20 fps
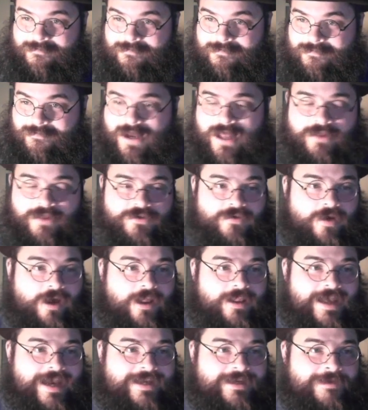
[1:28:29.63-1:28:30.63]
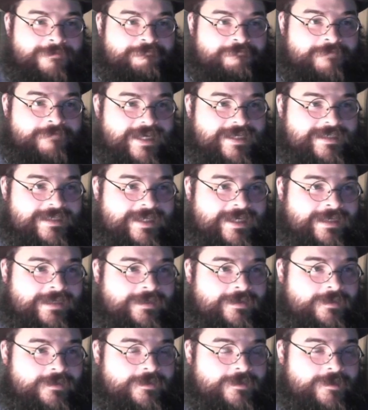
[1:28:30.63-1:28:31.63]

Well, you all had amazing